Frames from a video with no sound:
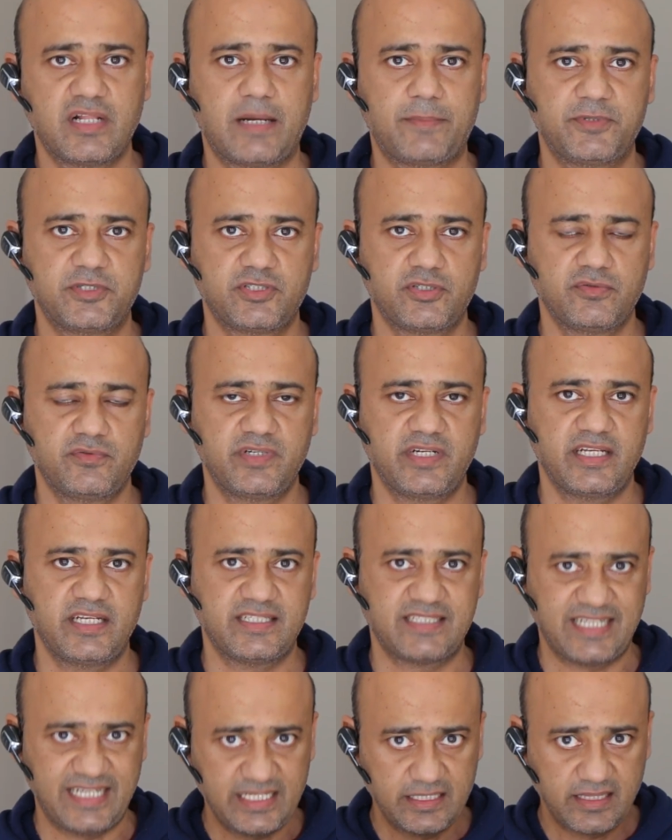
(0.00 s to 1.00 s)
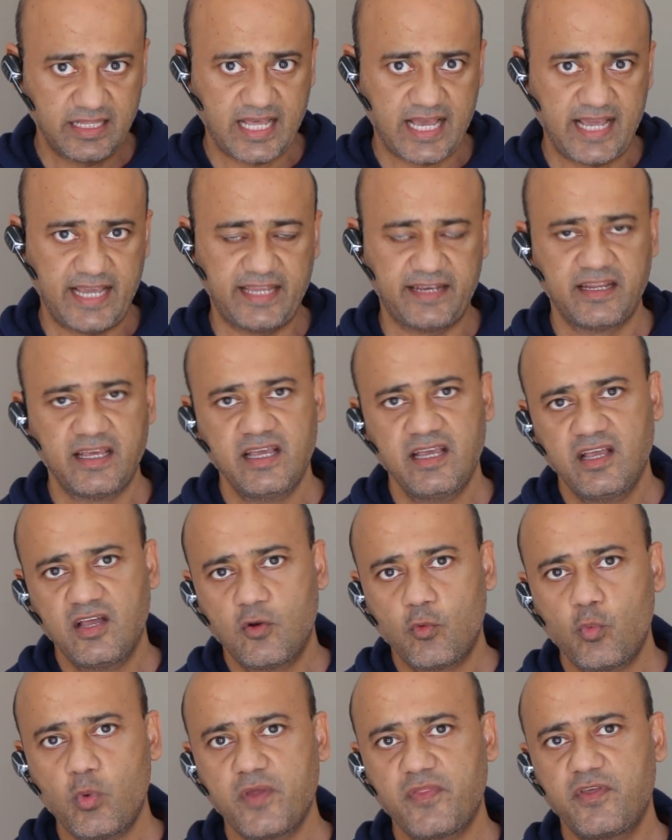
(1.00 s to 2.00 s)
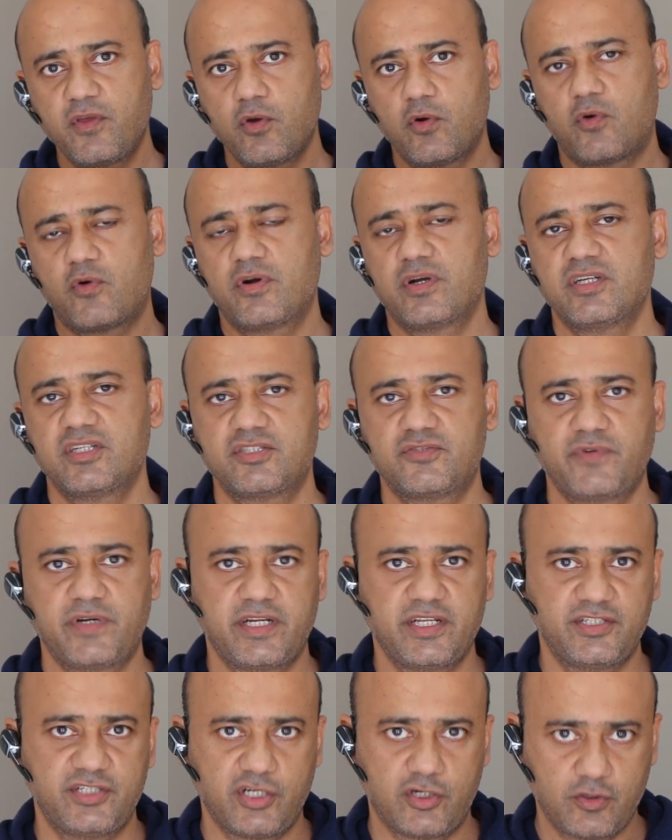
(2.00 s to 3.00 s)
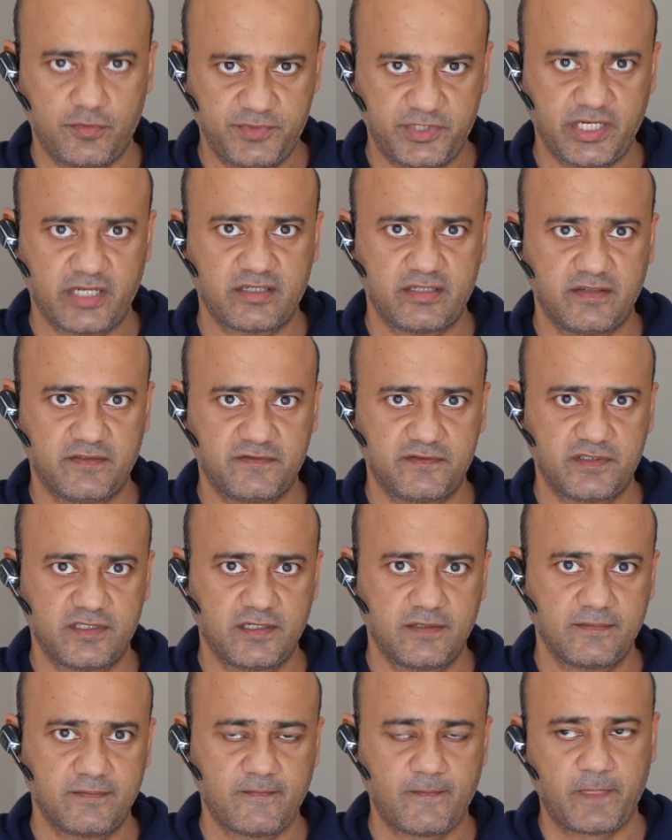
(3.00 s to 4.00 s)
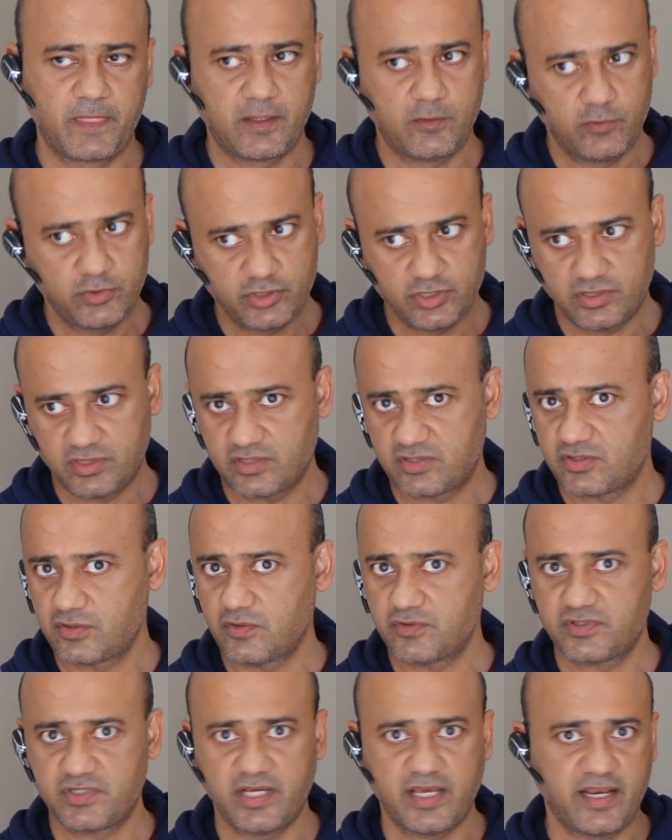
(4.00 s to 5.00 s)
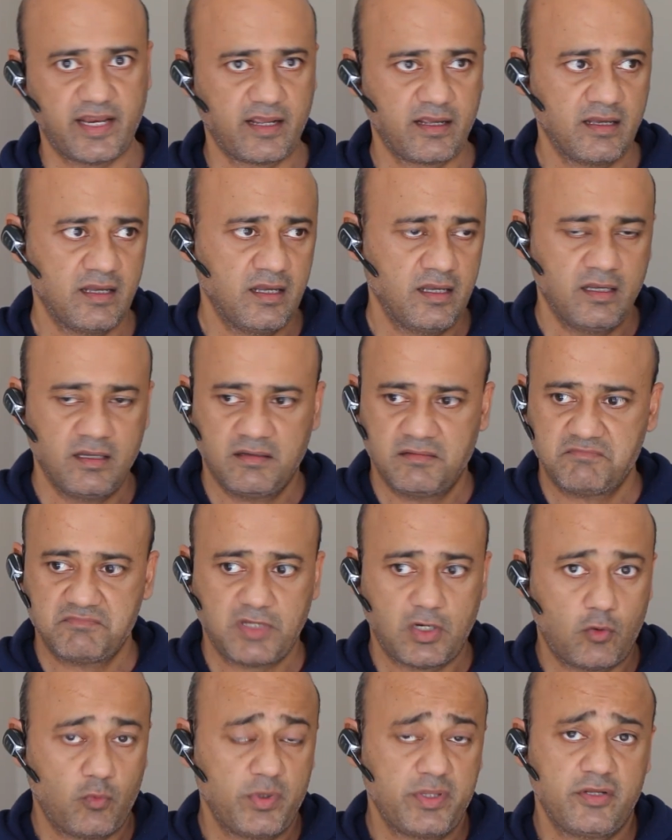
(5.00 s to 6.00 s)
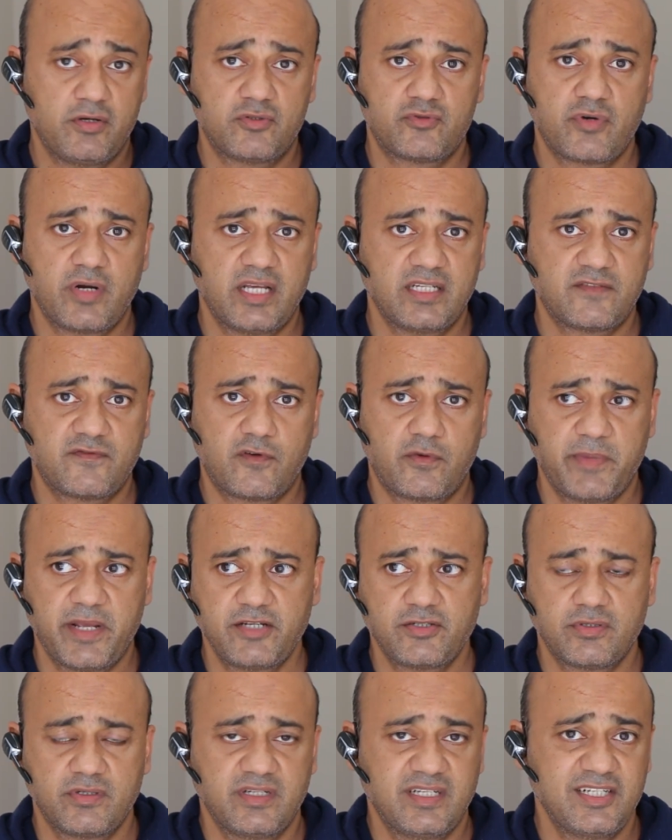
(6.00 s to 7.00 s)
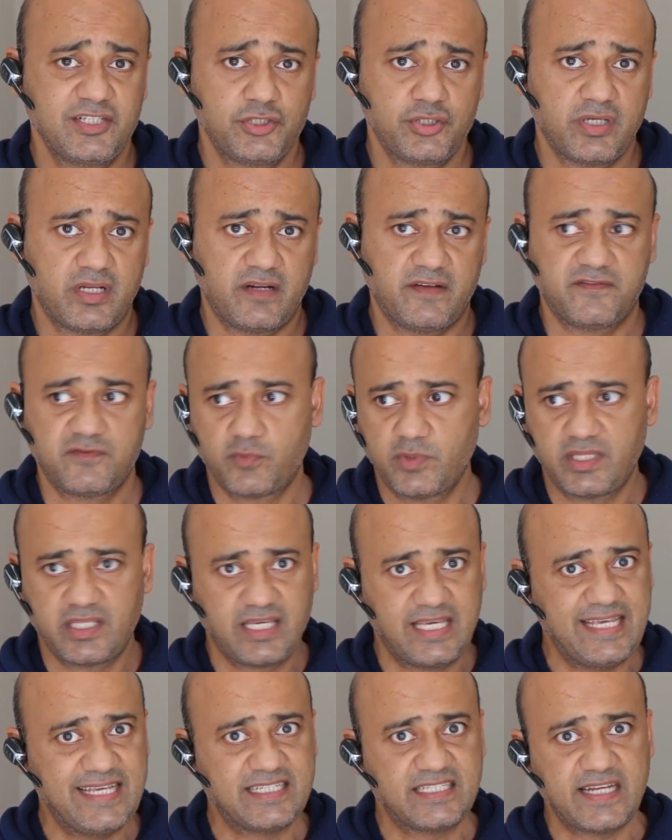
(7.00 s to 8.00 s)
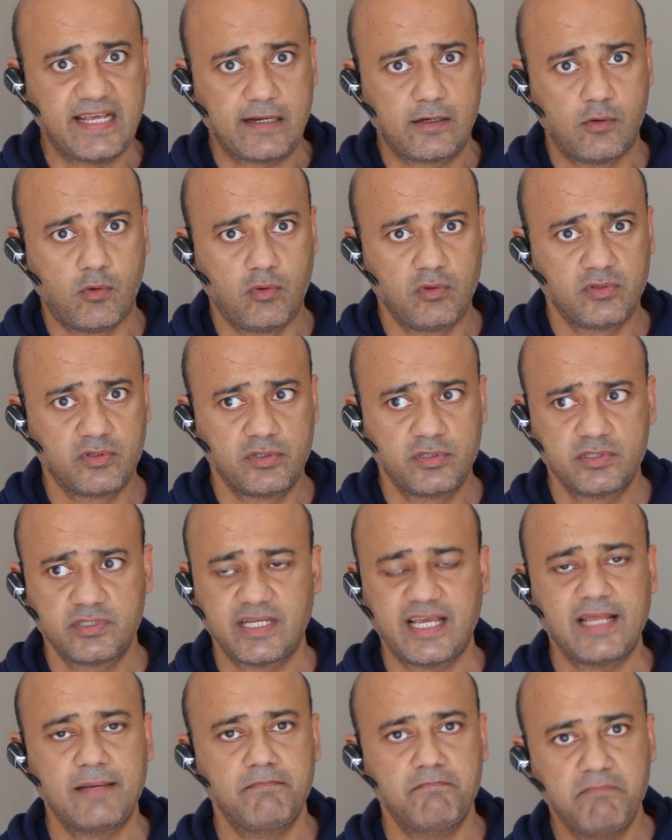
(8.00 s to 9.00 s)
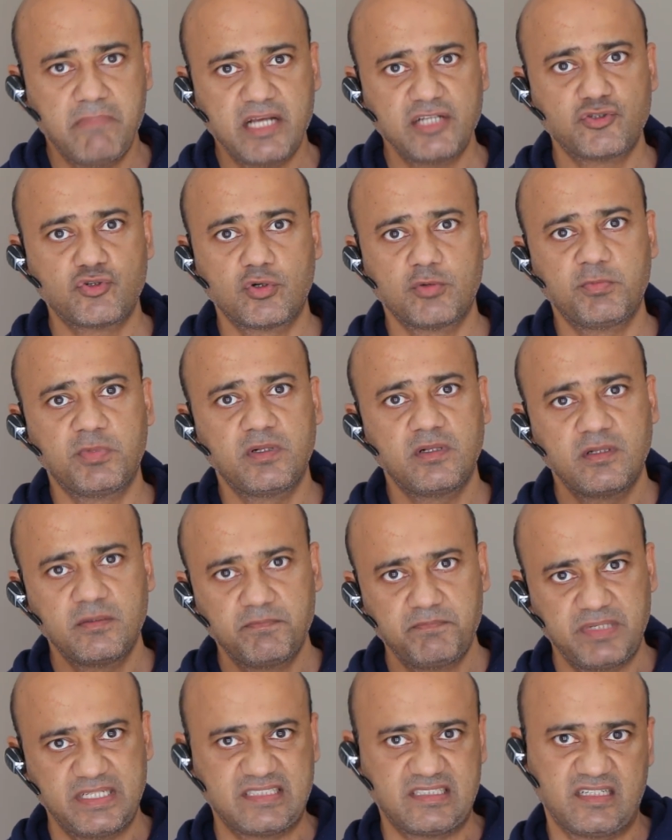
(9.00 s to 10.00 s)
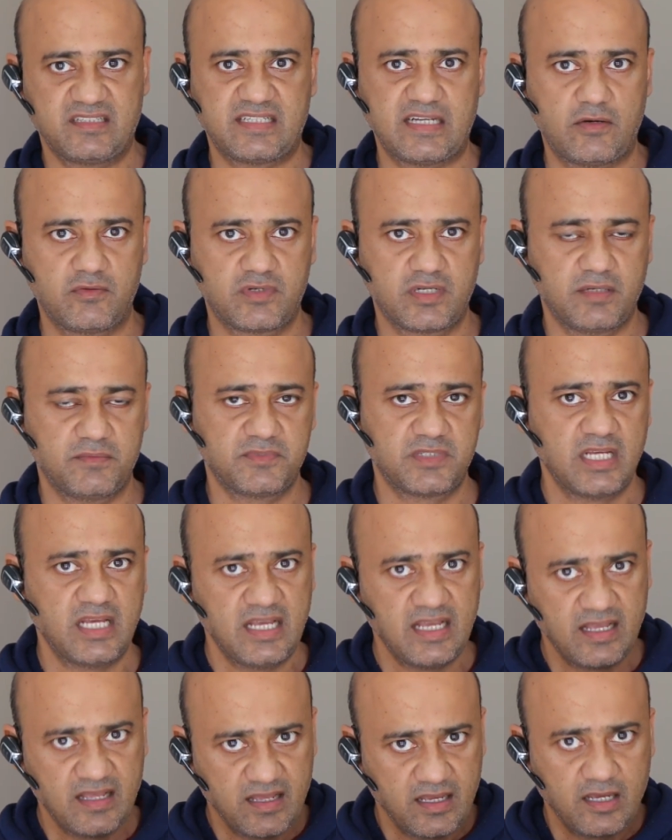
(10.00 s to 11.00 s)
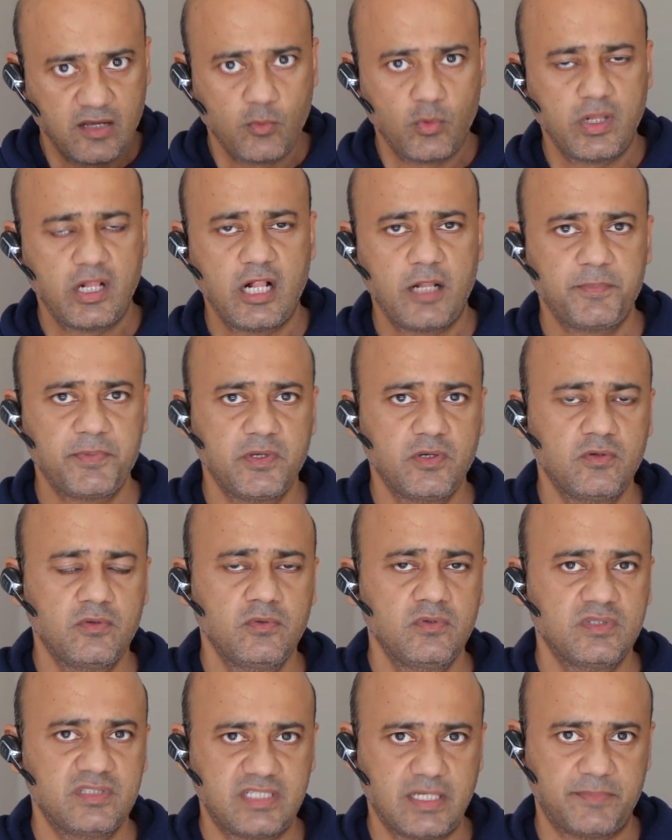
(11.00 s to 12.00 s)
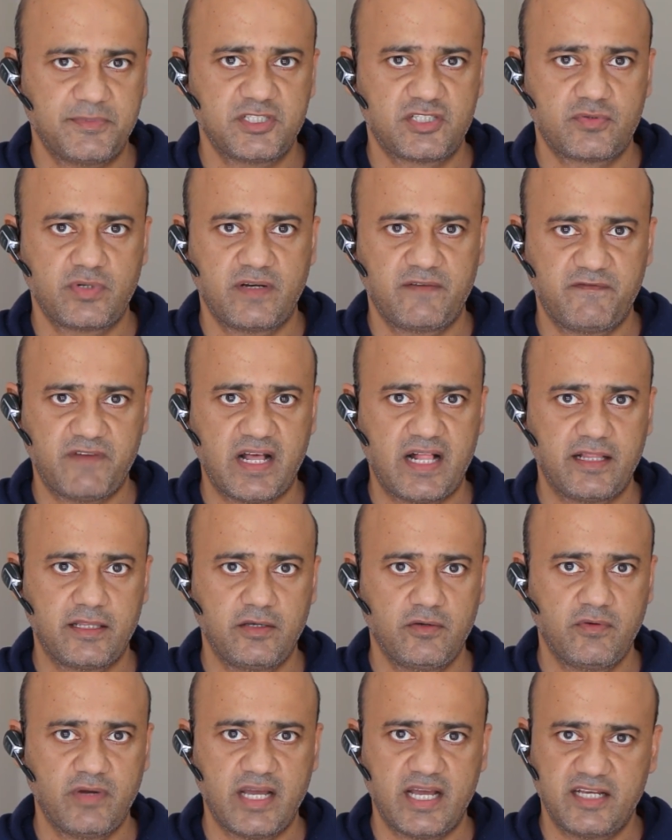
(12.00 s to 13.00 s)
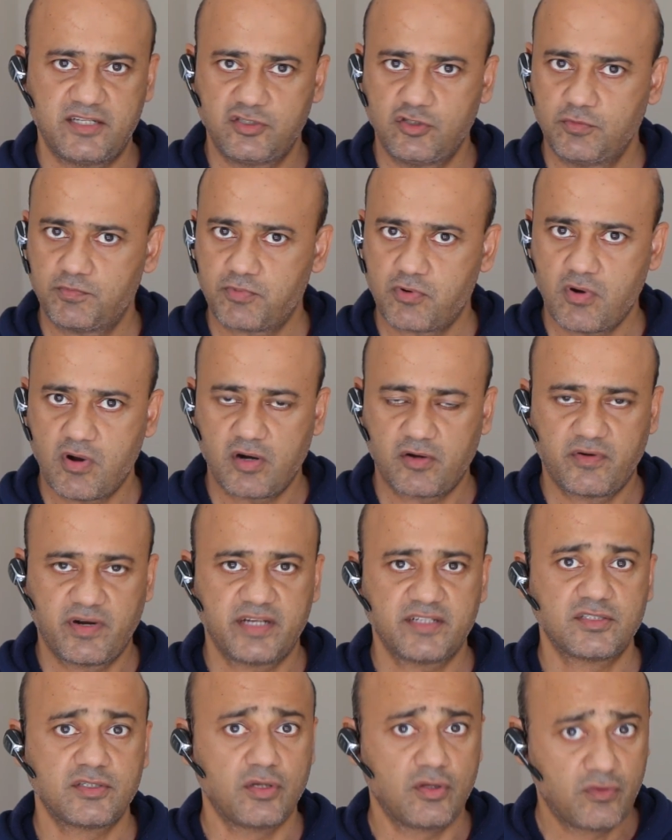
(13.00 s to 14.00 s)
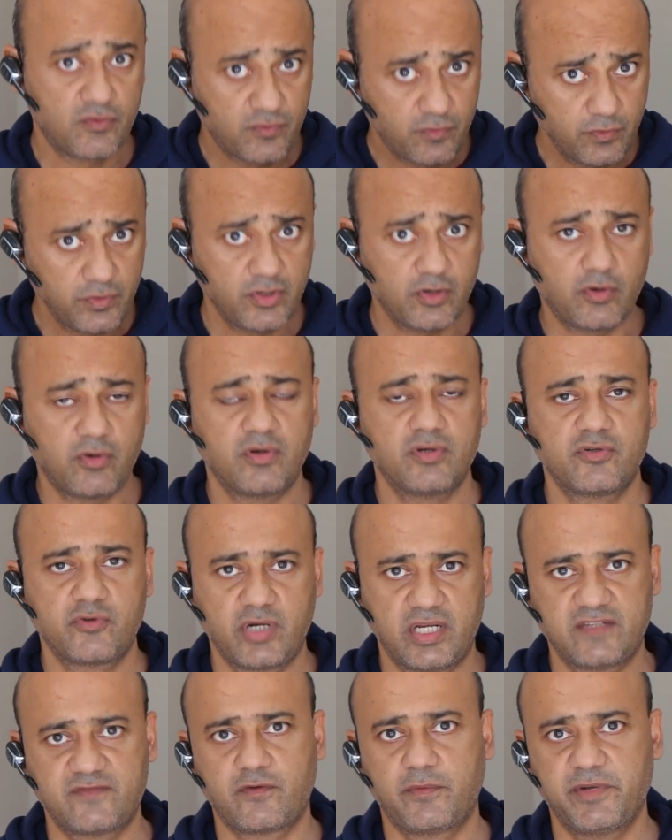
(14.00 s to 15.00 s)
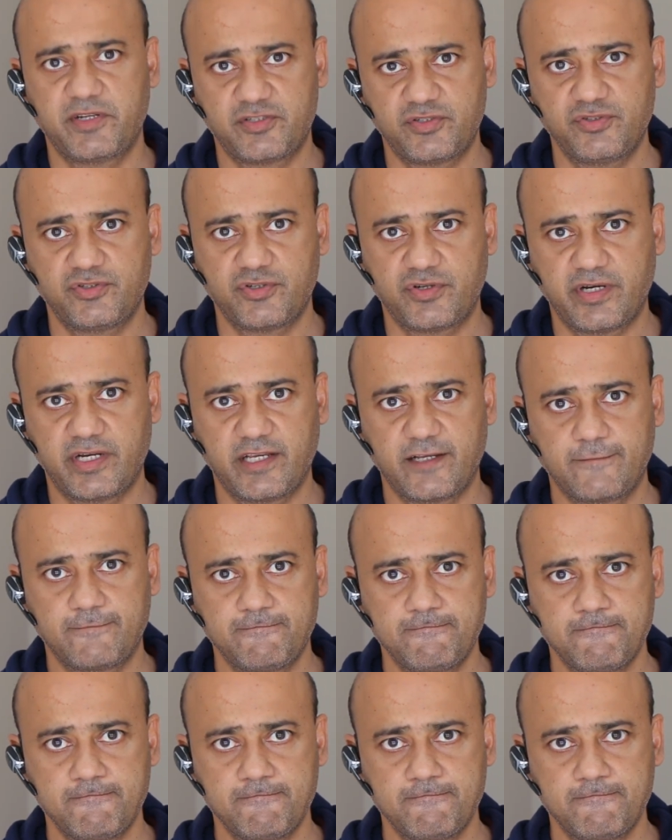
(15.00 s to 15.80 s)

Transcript: opportunities in line with your strategic objectives, which is associating you know, with your transformation initiatives with key stakeholders and measurable business outcomes will help you demonstrate value as you progress through your transformation journey.